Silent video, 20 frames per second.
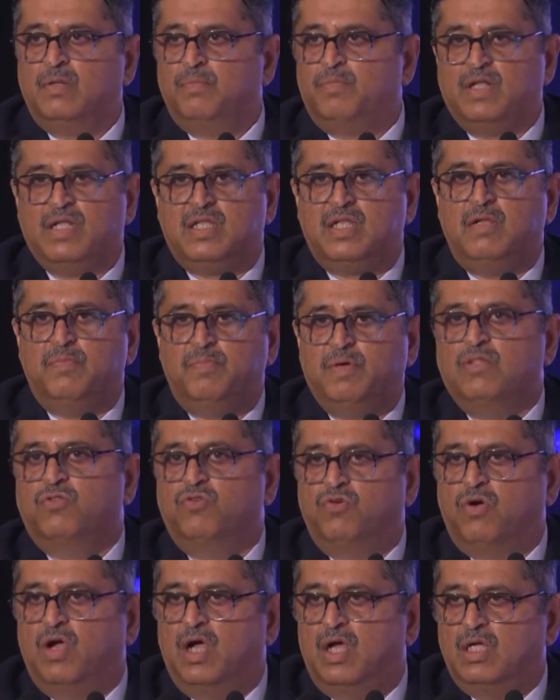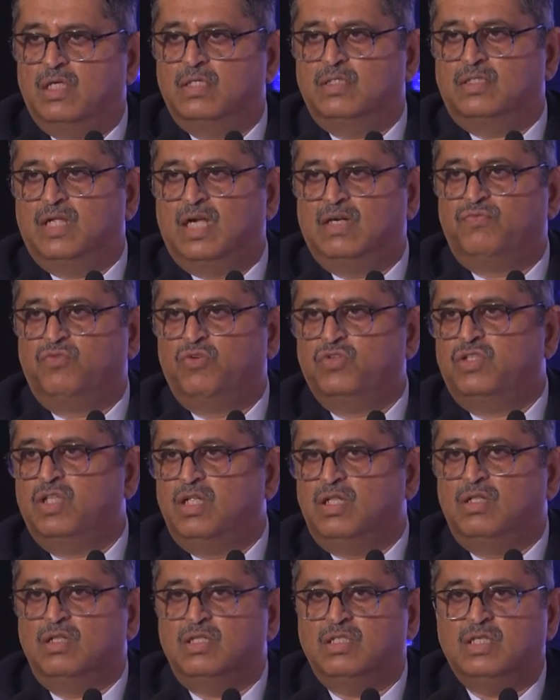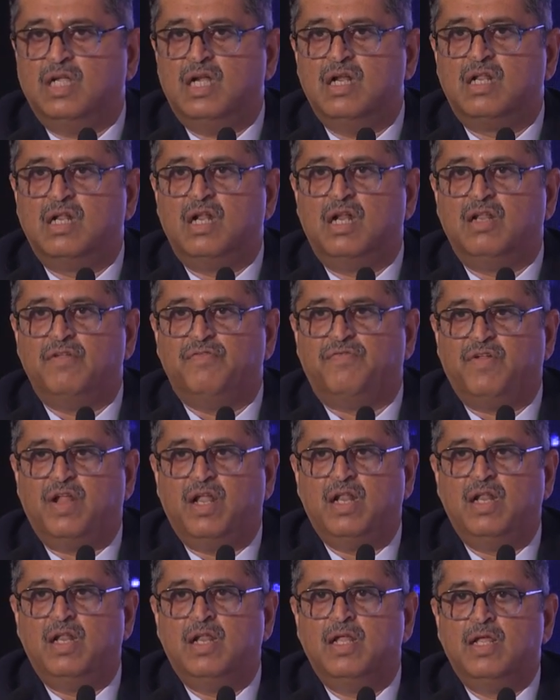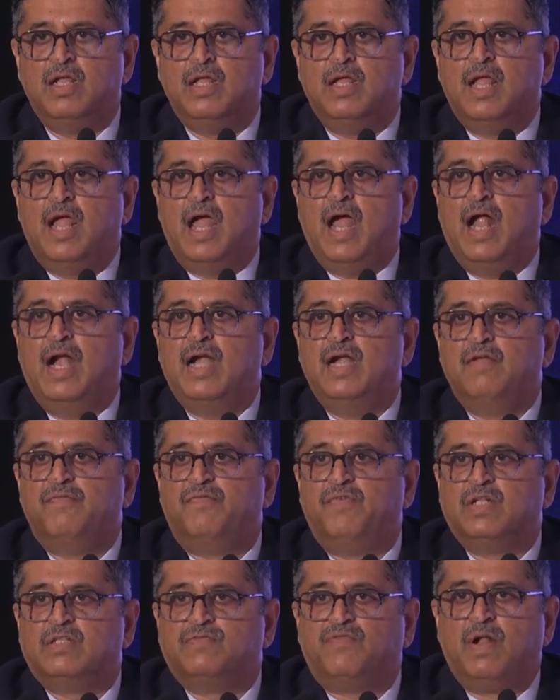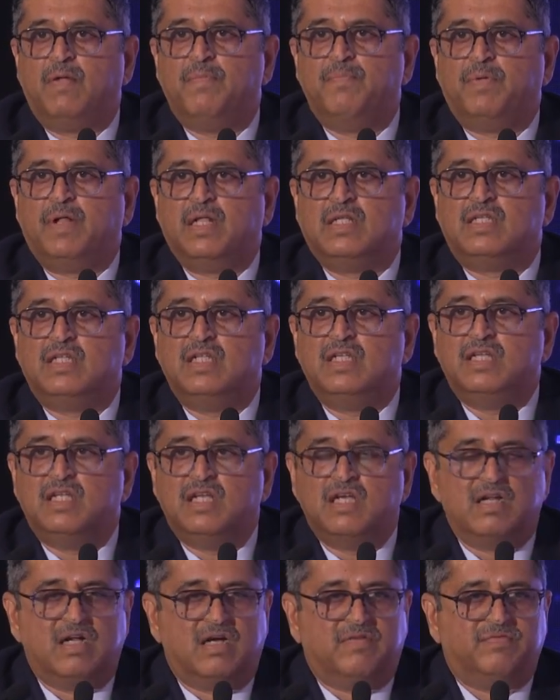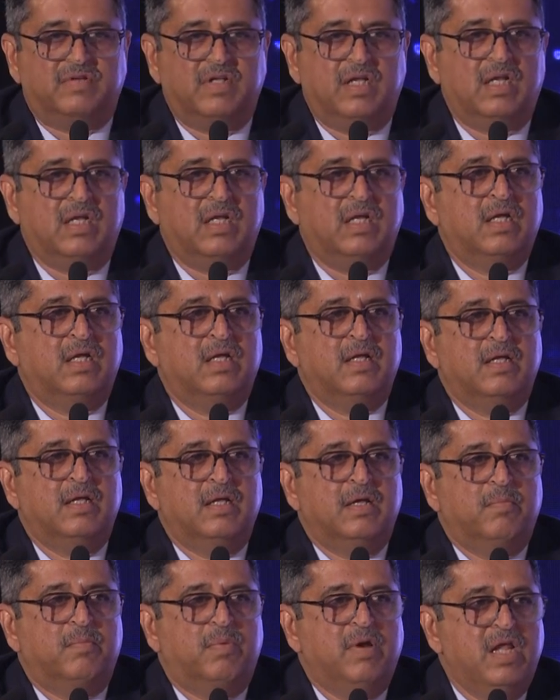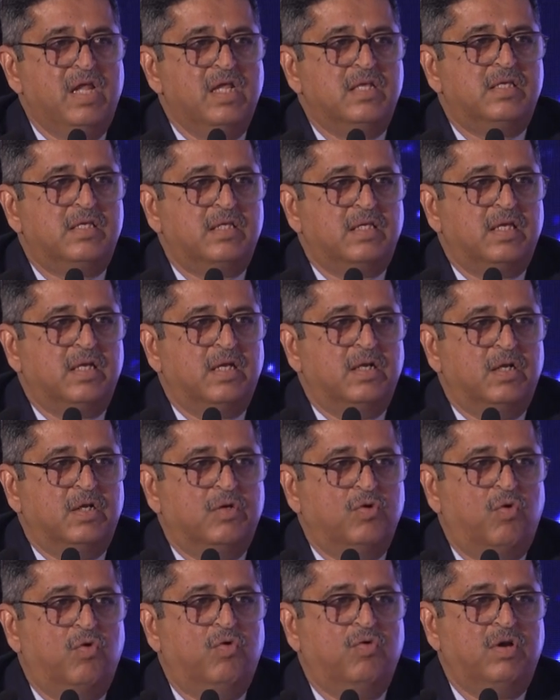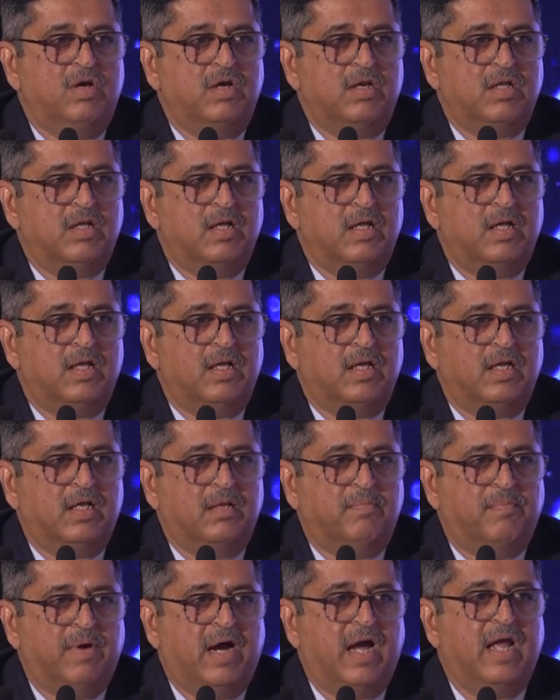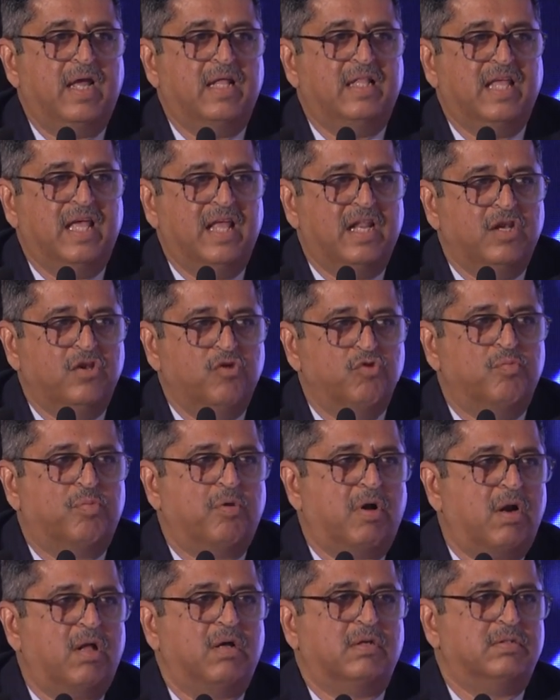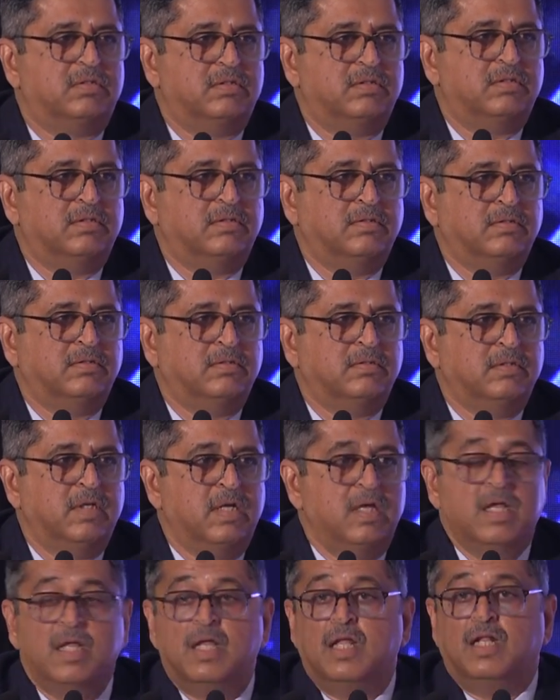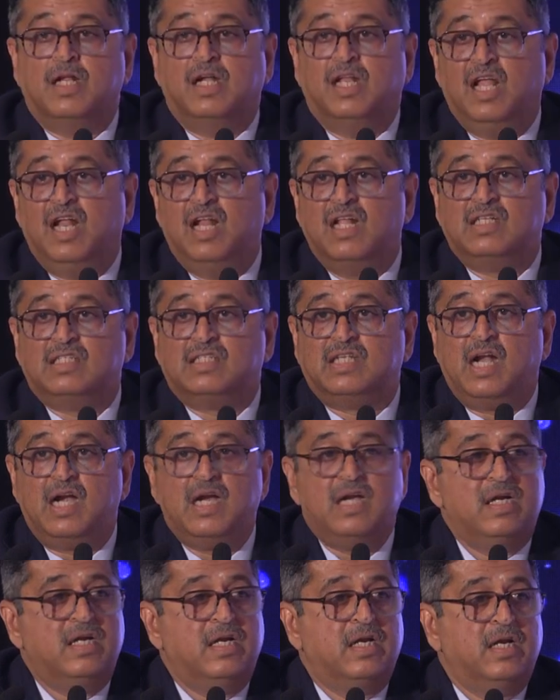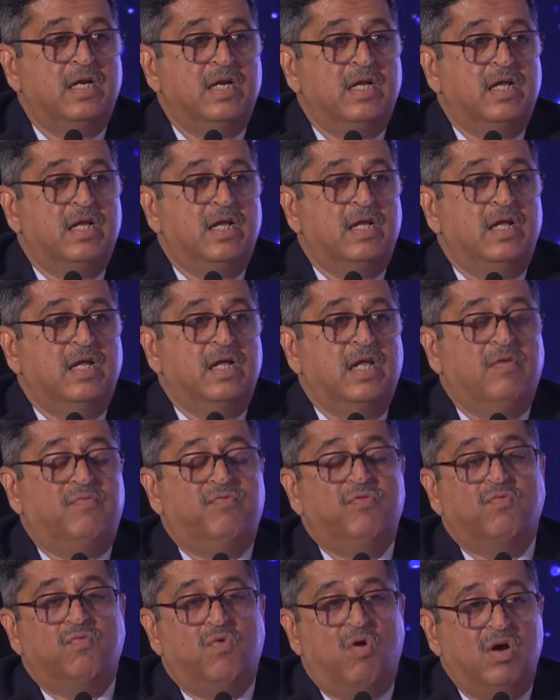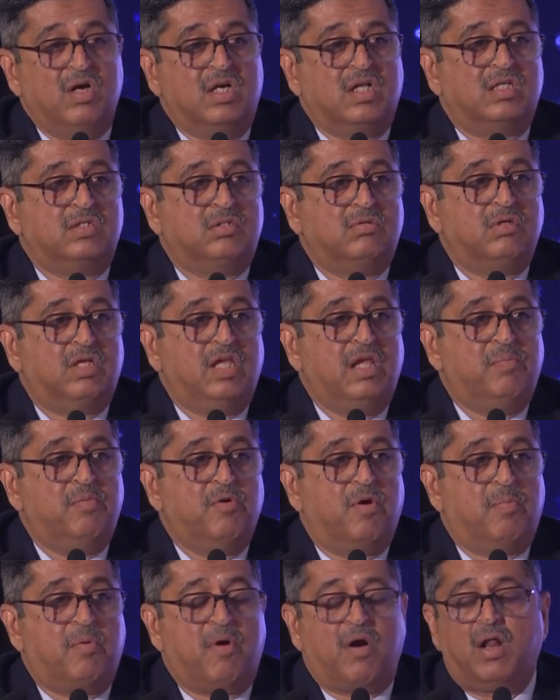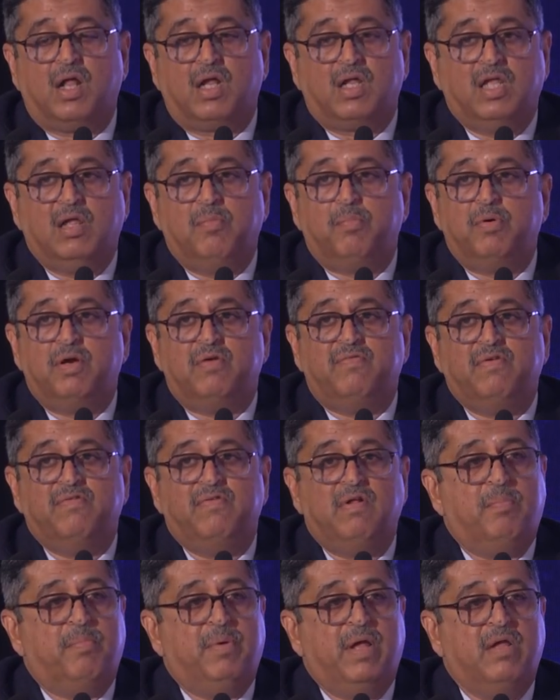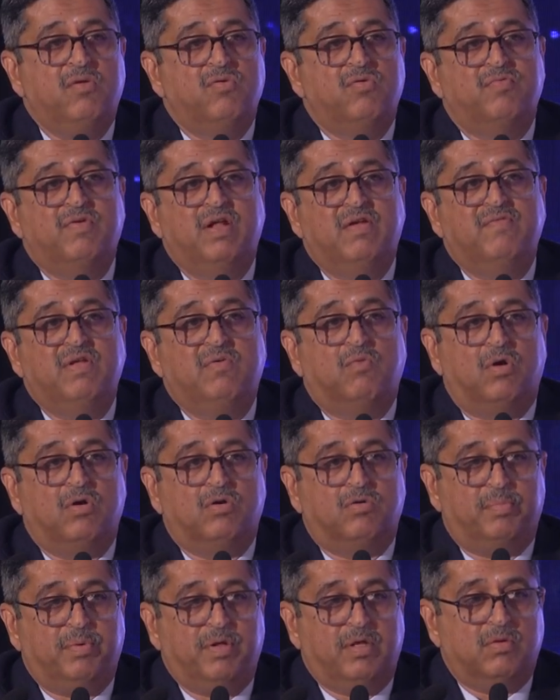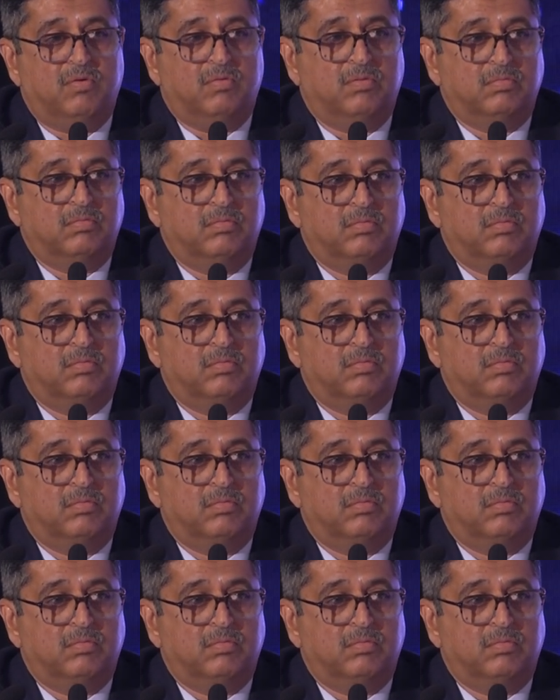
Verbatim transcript: Prestige band hoga. That was the general refrain. And if it's from Prestige hereafter, please don't buy their new products. Dealer said, if you want us to keep your product, keep it. We will pay you when we want to pay you.